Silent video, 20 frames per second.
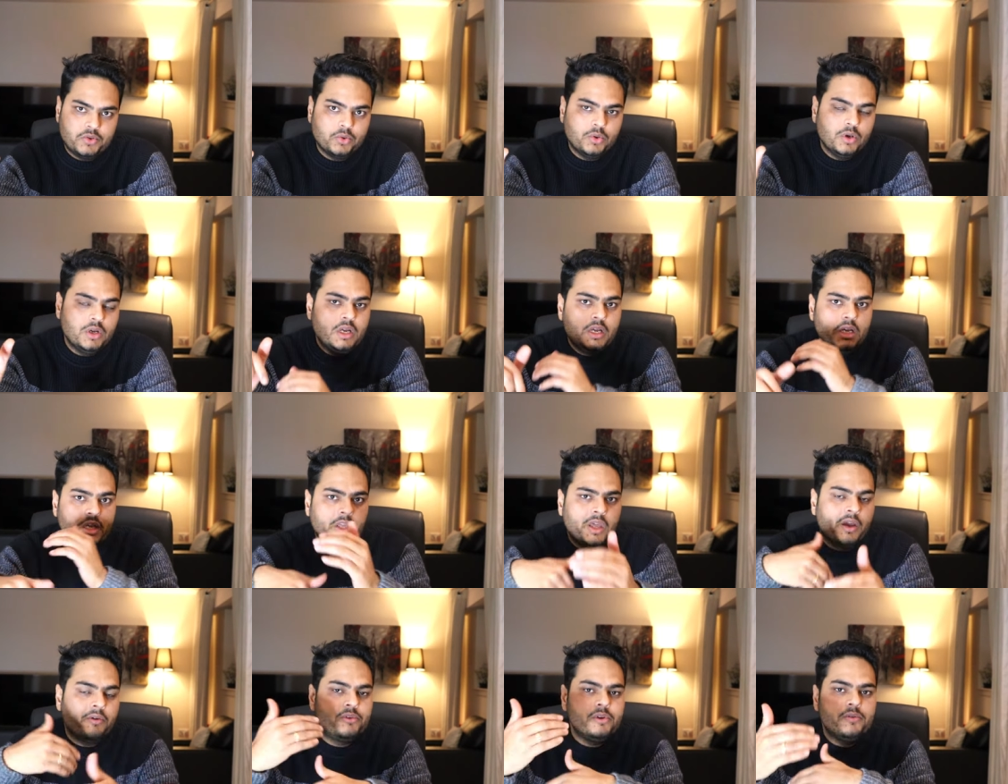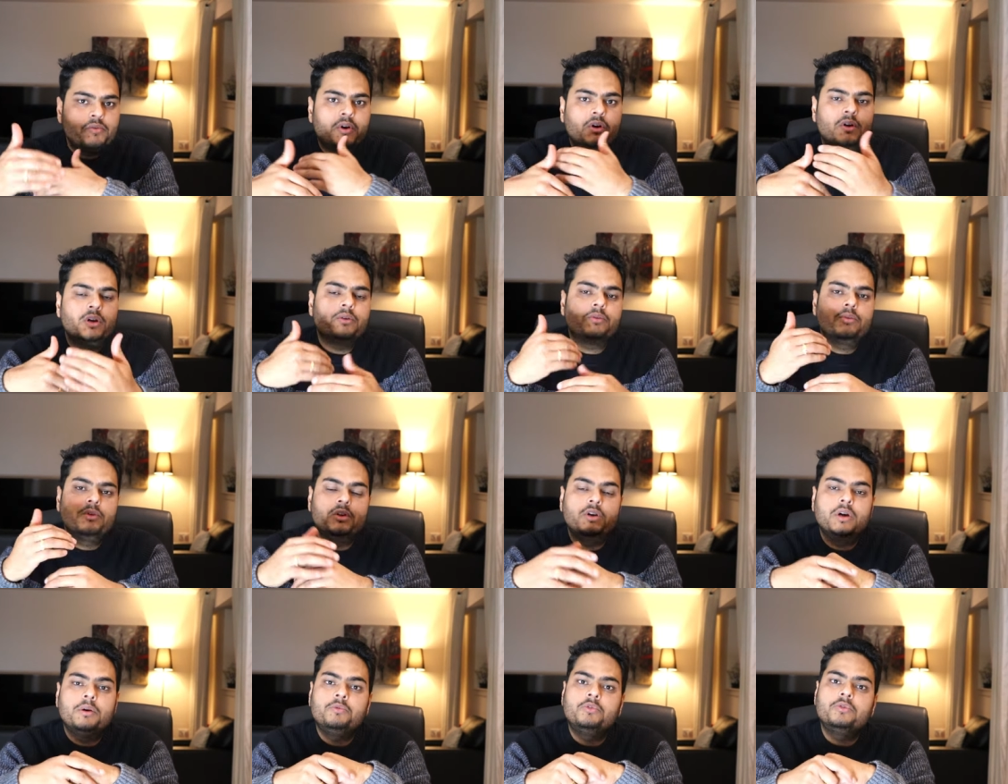So you have to find
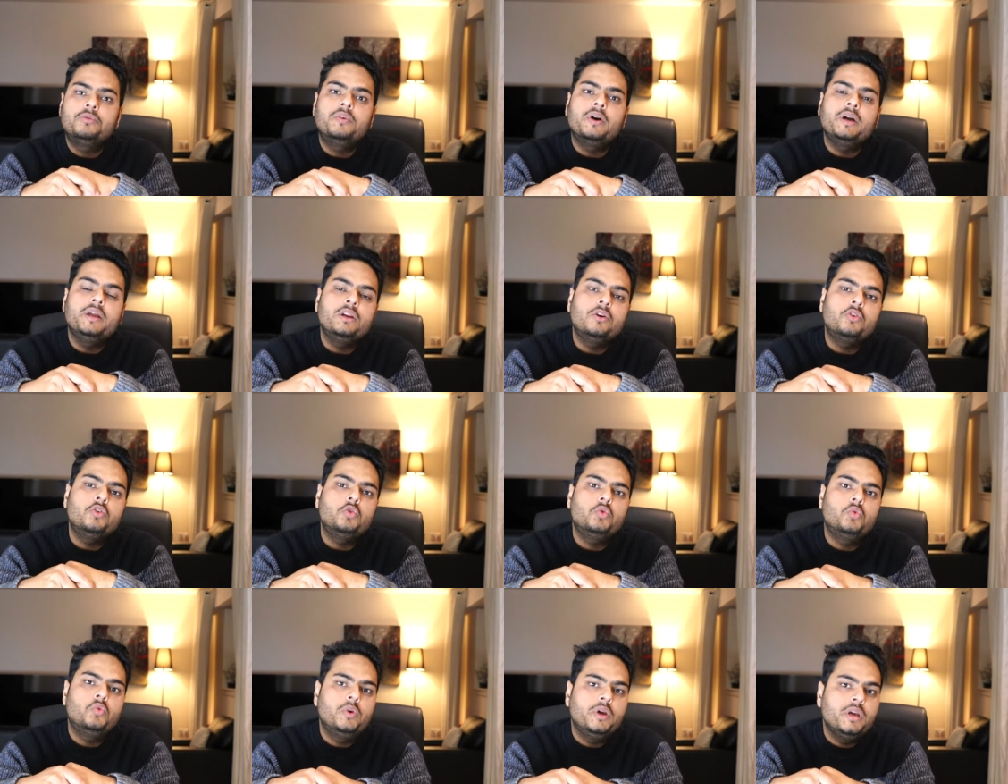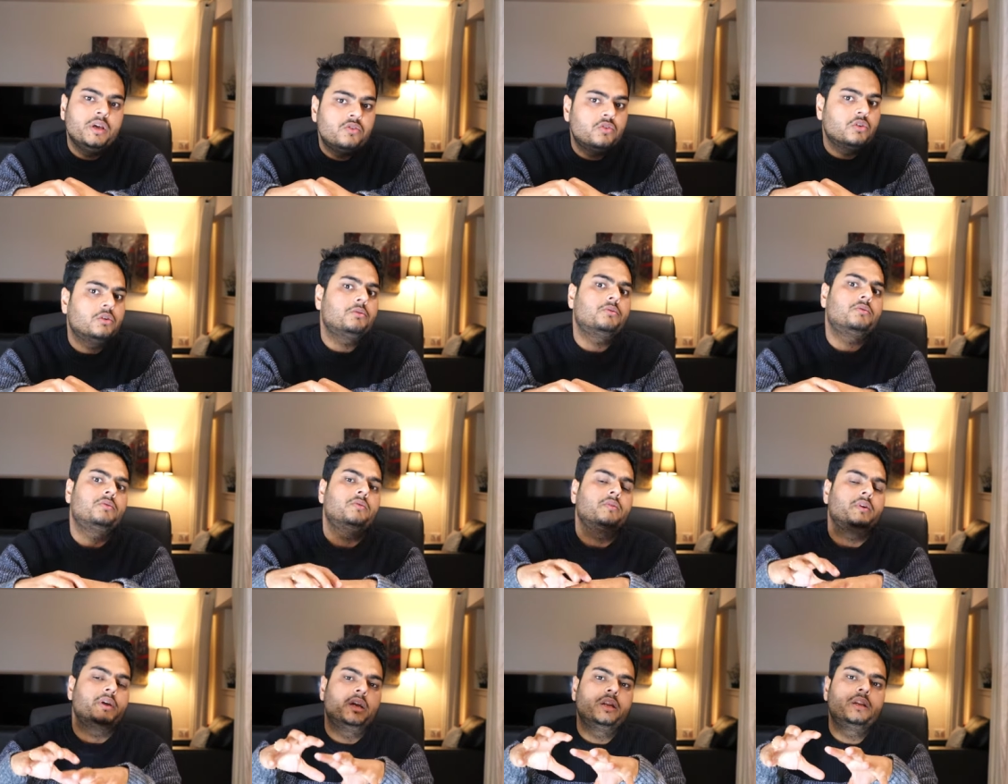you have to find out ways of
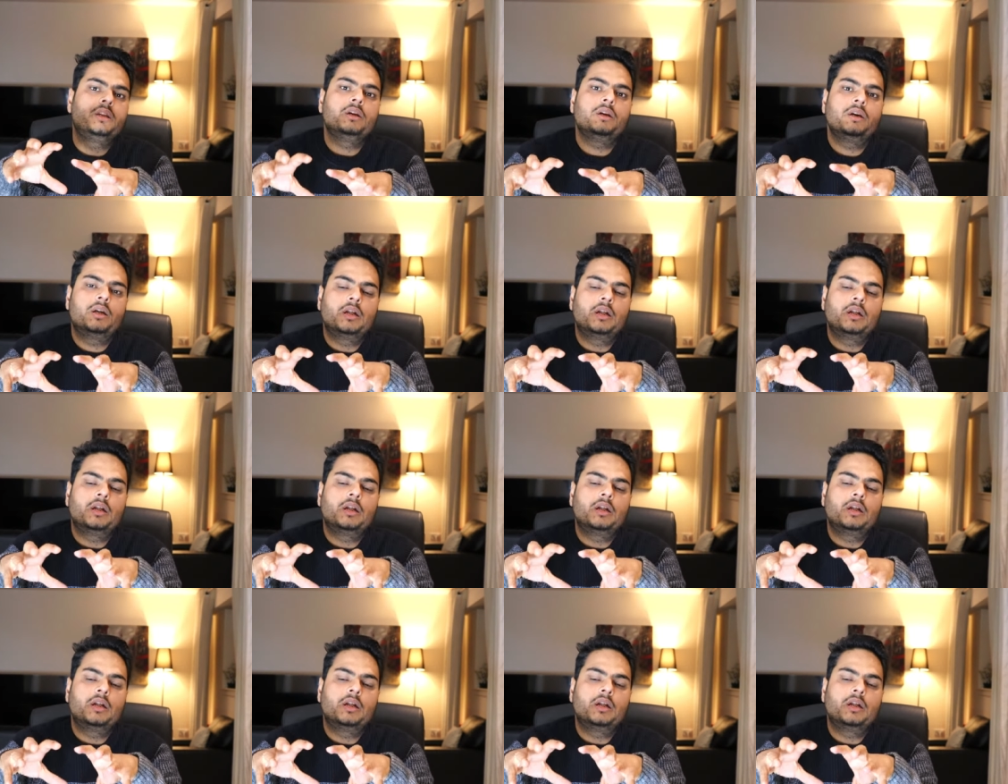getting